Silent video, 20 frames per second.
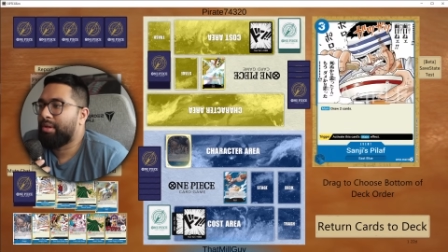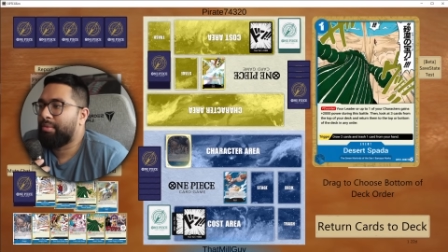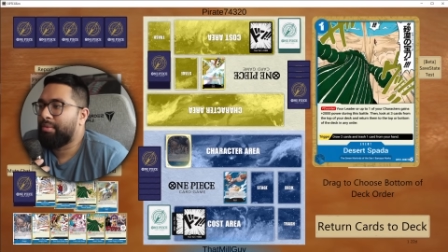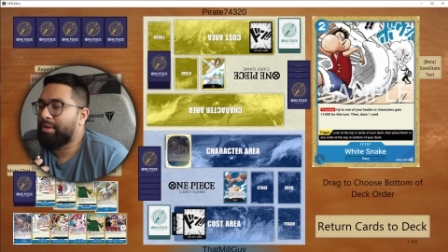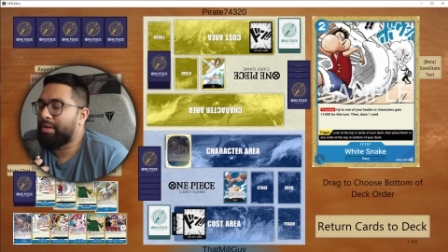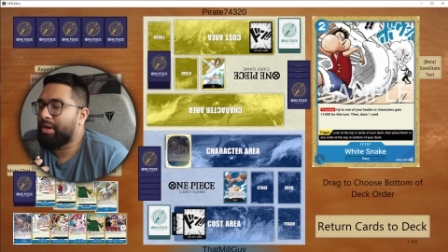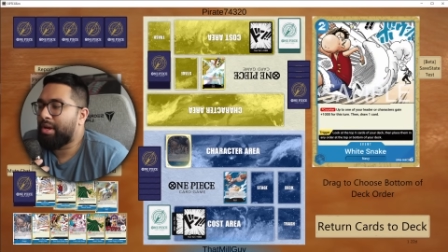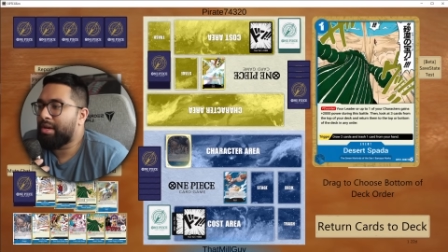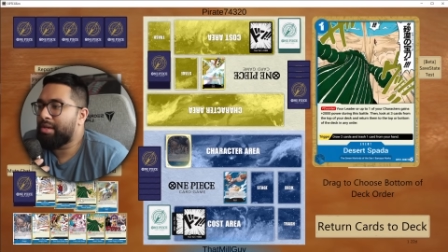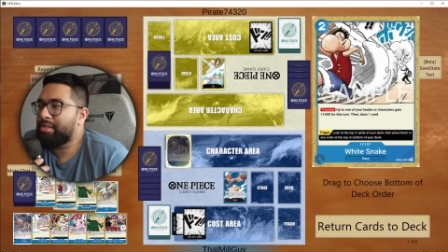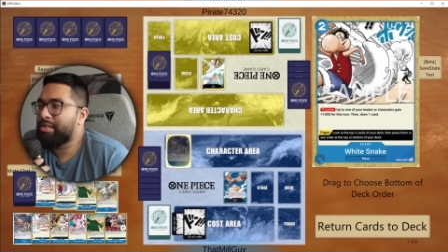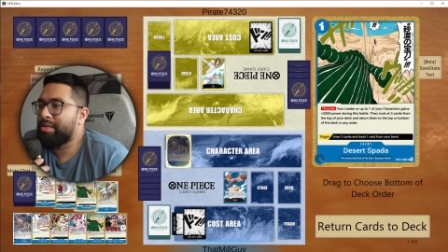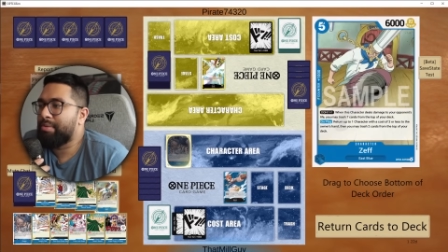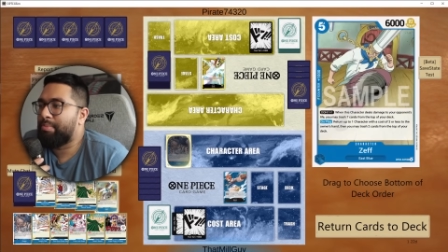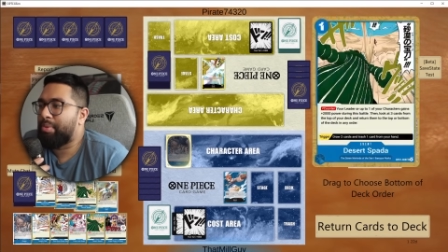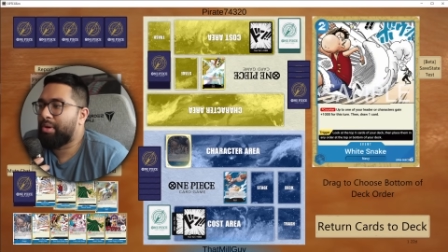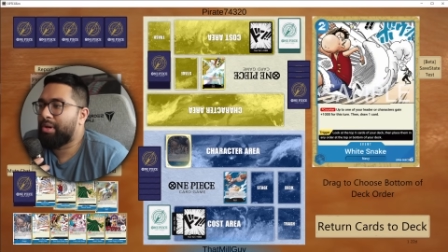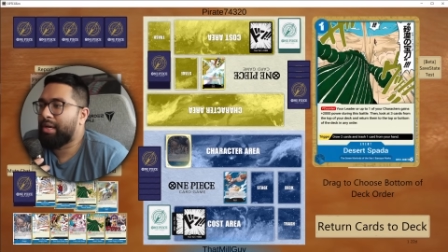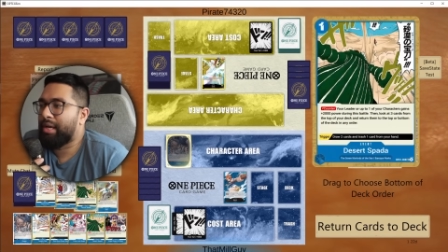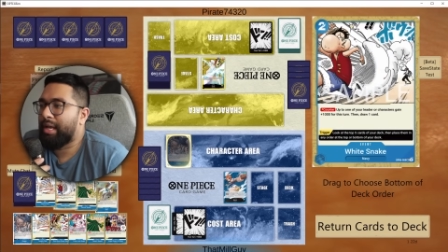We can honestly
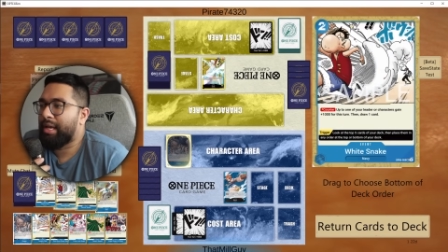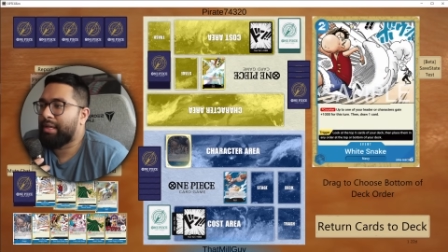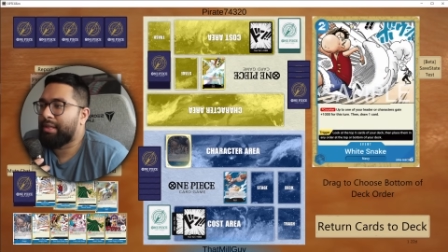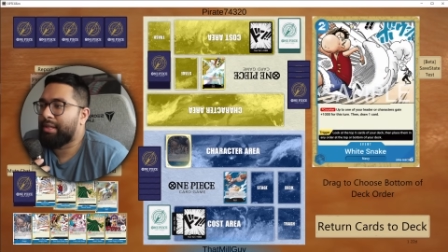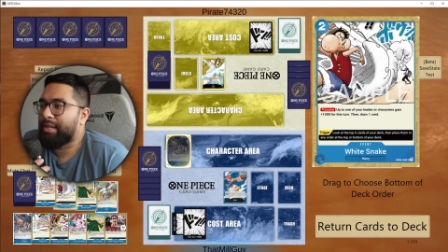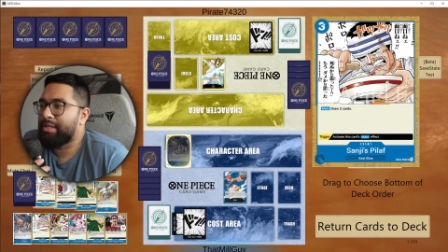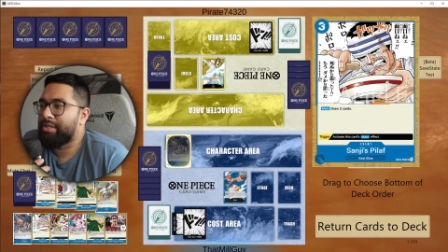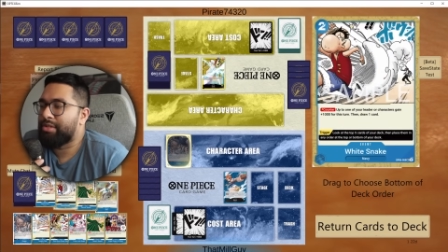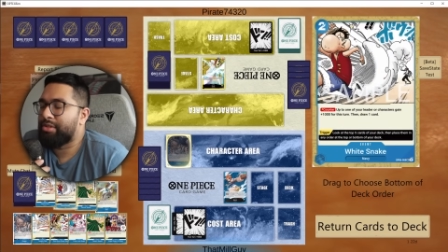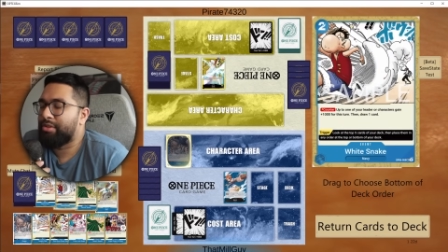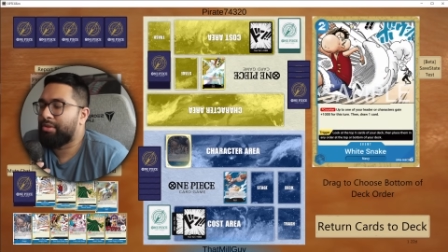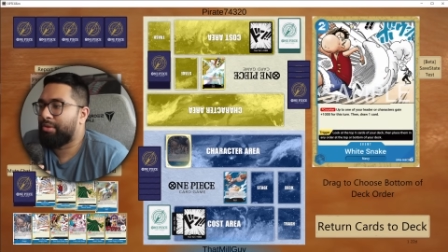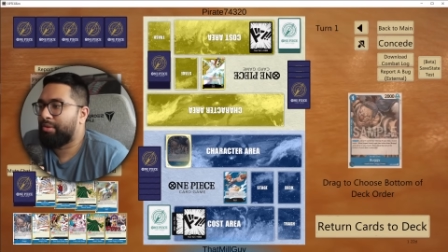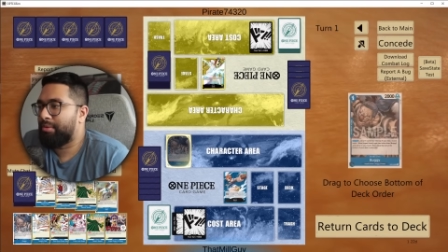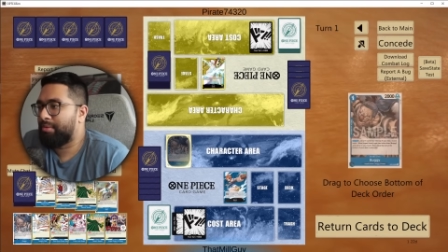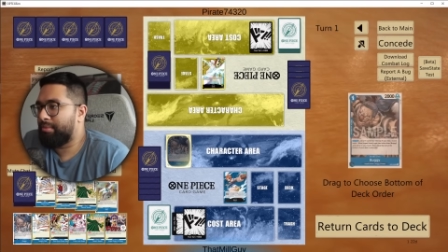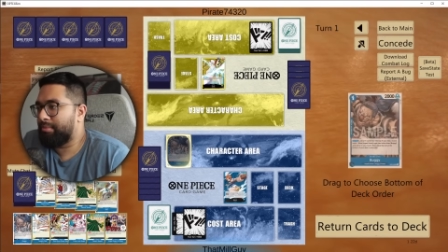put it like this, too.